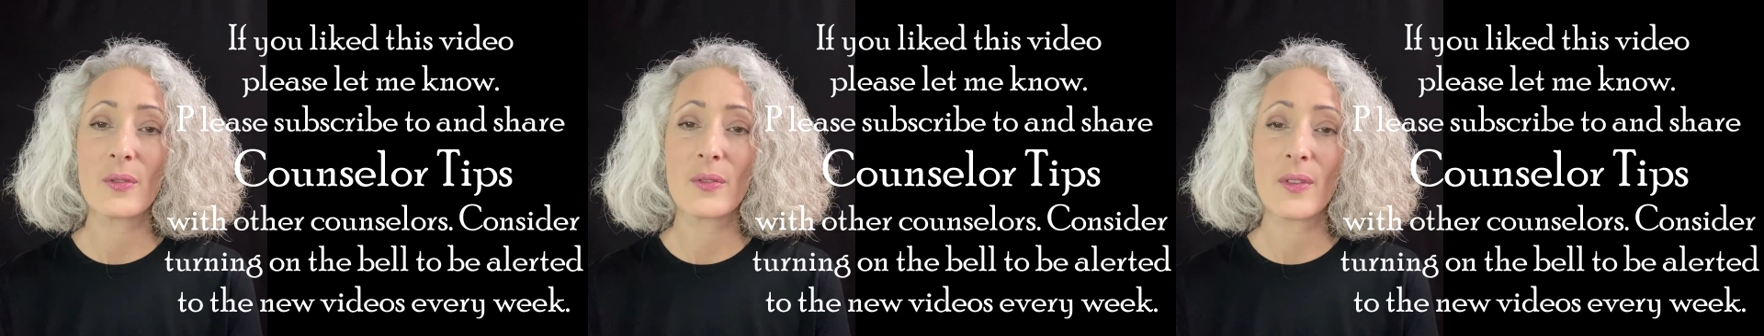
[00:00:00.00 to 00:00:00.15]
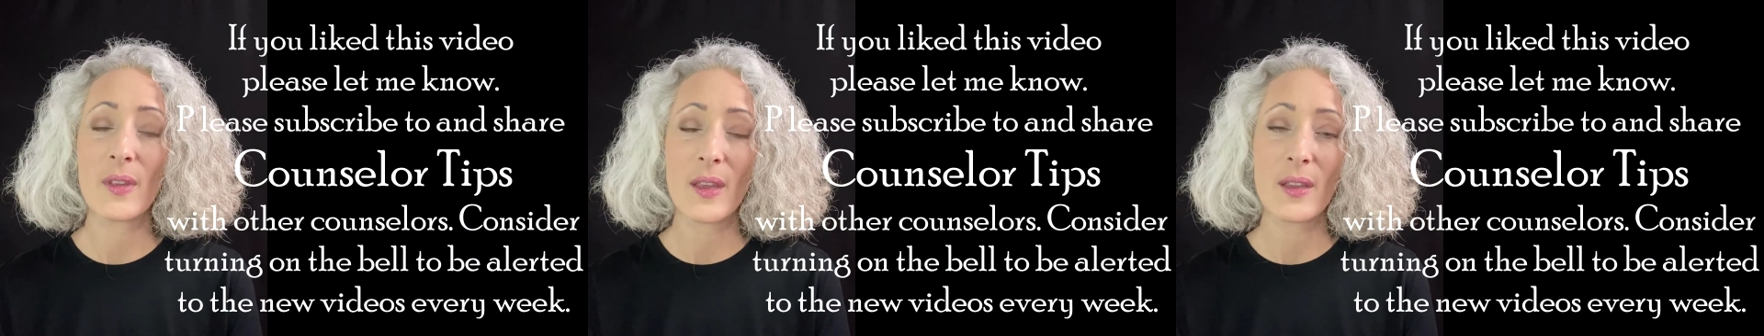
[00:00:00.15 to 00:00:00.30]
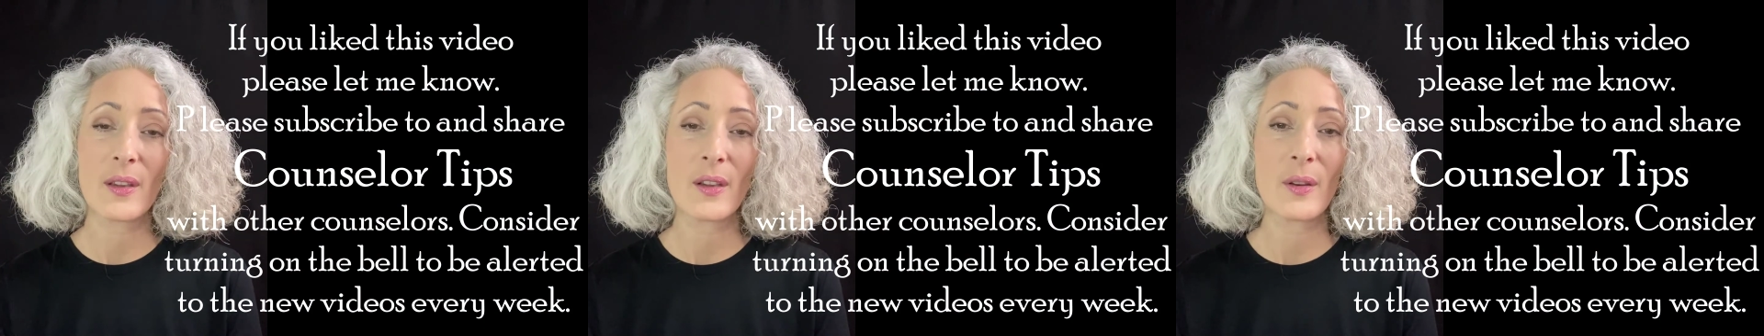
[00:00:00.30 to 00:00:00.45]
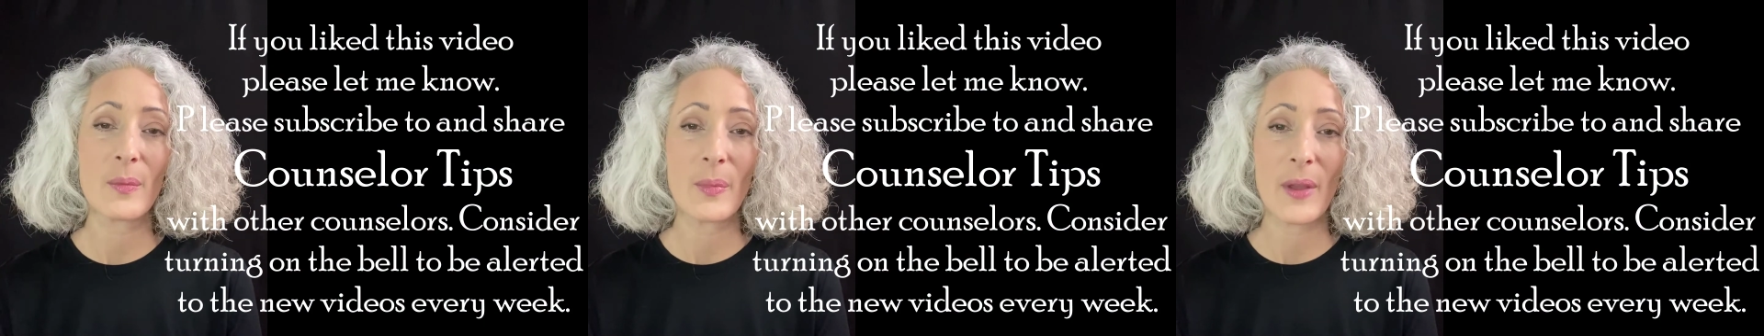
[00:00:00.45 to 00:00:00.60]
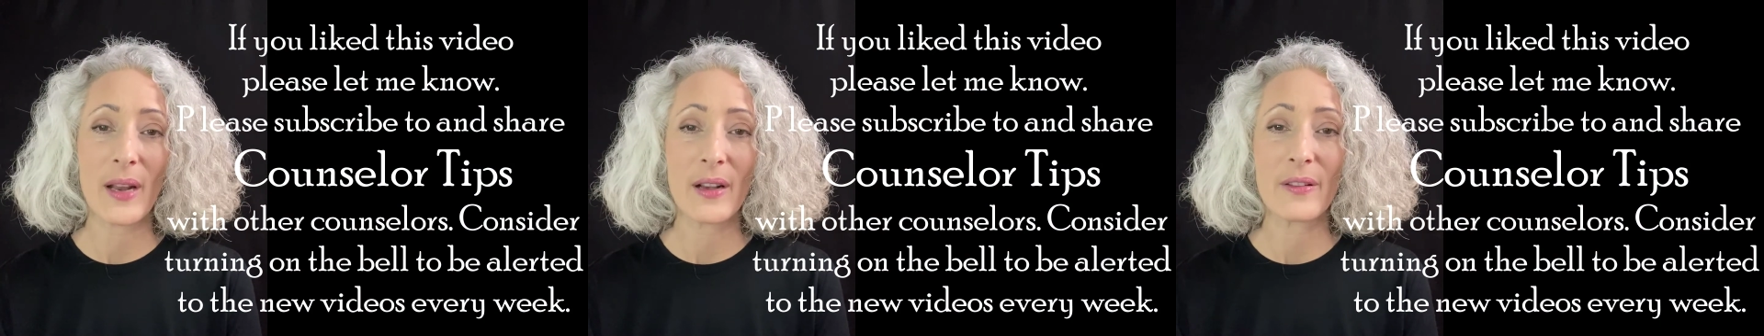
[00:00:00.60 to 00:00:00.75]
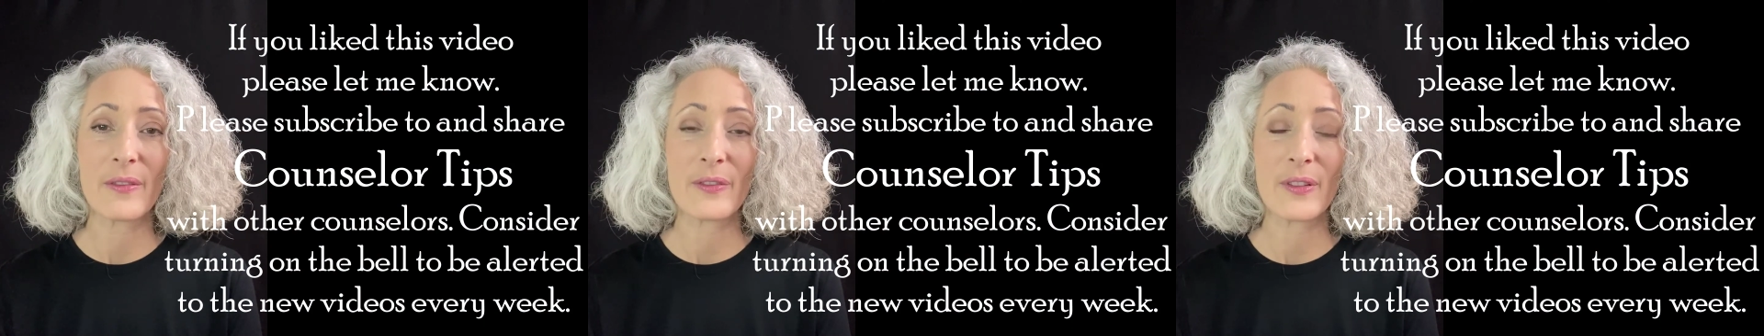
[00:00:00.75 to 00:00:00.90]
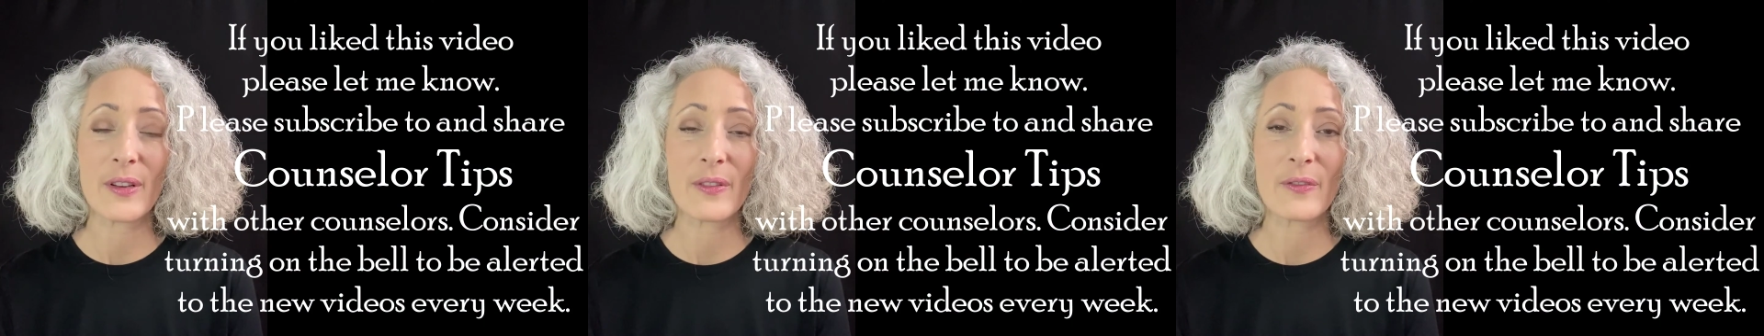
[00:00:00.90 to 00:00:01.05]
think could
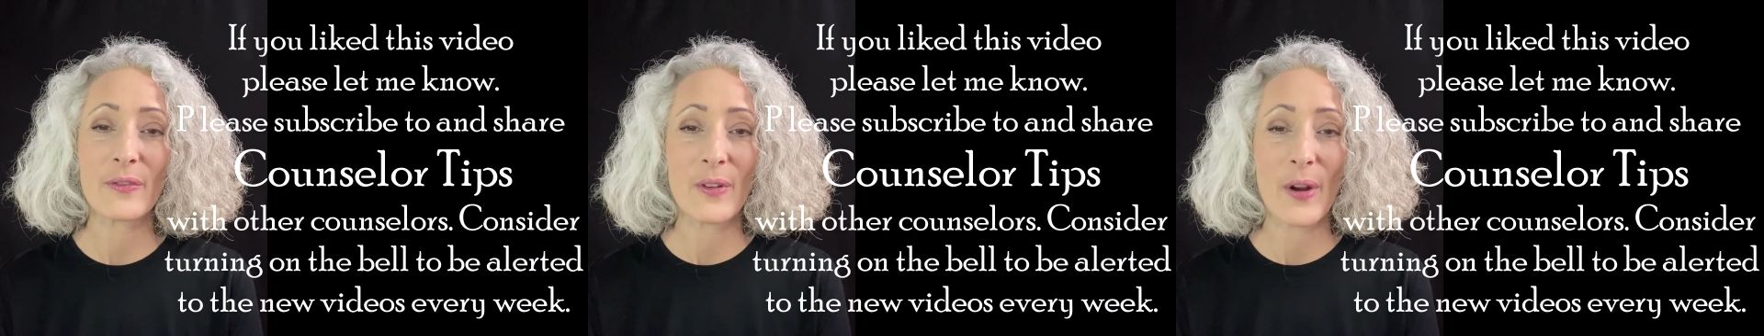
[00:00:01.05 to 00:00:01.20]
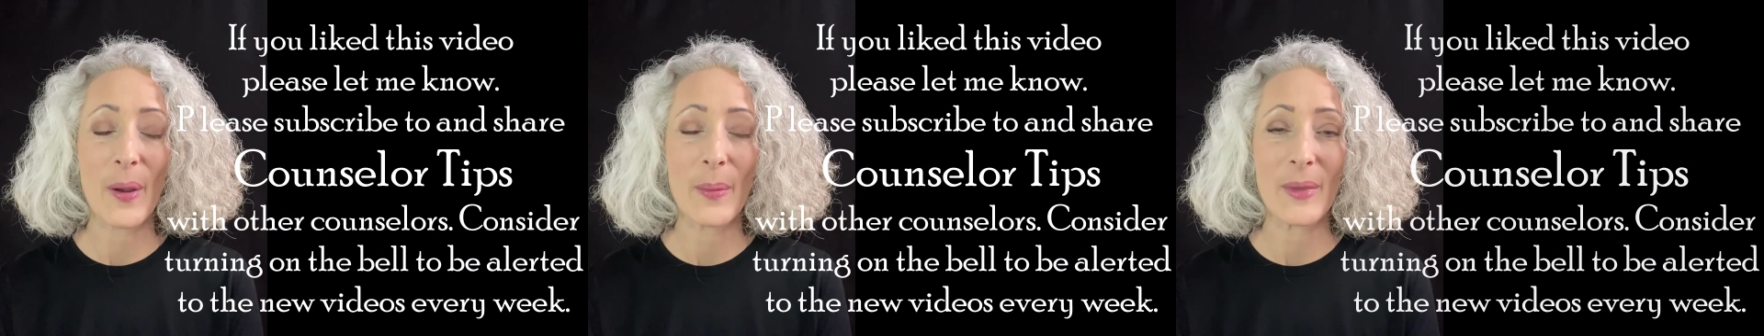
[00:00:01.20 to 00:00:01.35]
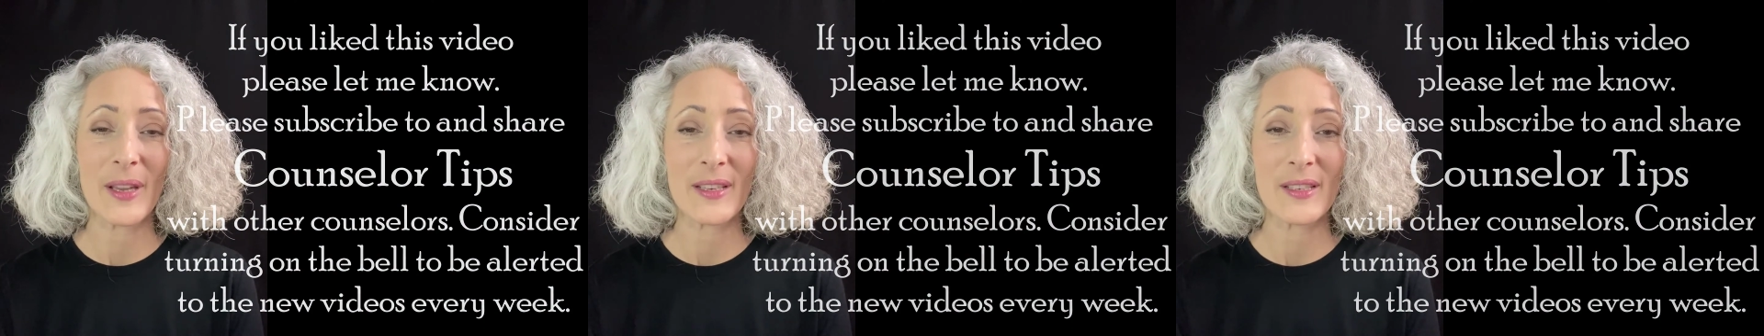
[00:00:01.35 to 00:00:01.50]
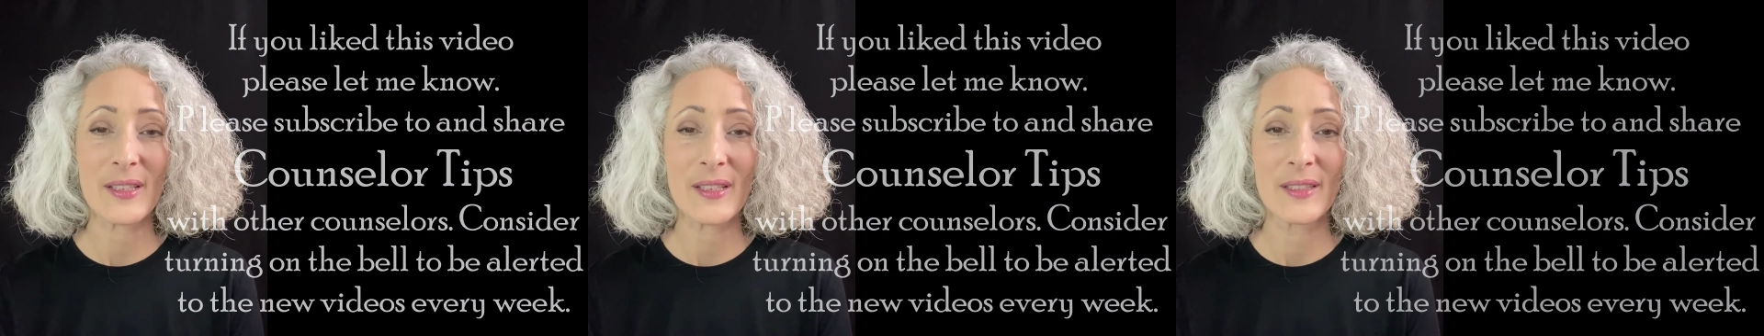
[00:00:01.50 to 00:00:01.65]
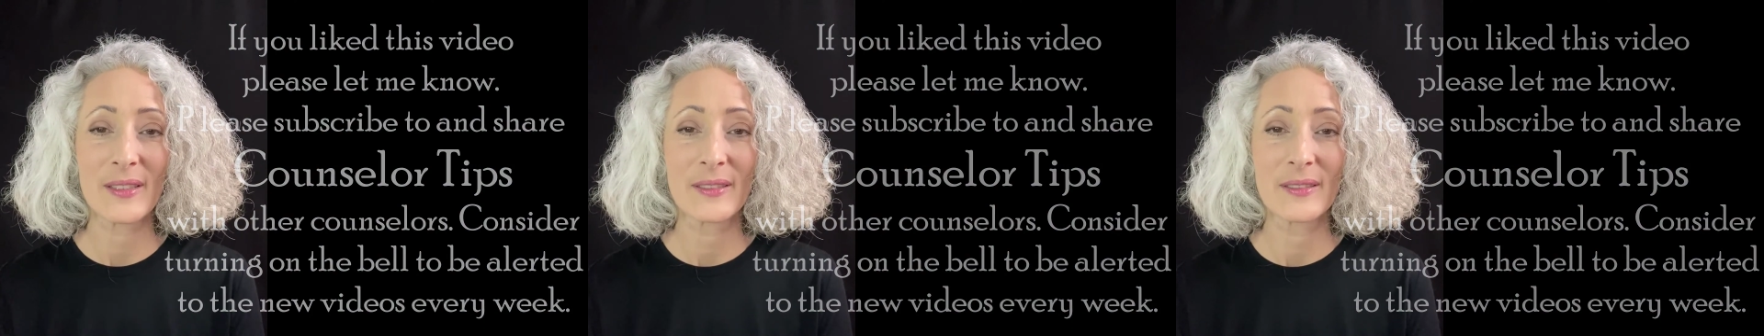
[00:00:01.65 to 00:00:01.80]
benefit from it.